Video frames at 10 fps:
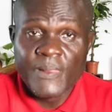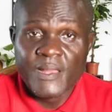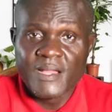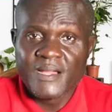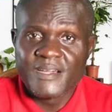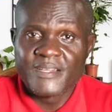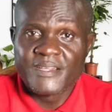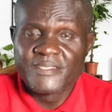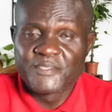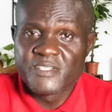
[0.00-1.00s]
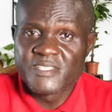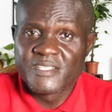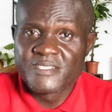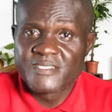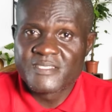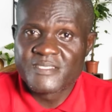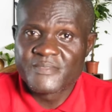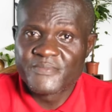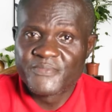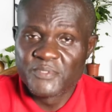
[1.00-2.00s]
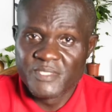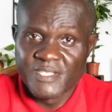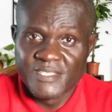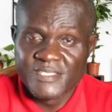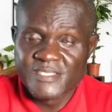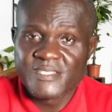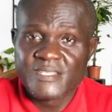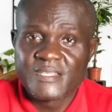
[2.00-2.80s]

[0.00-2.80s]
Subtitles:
In the recent few days,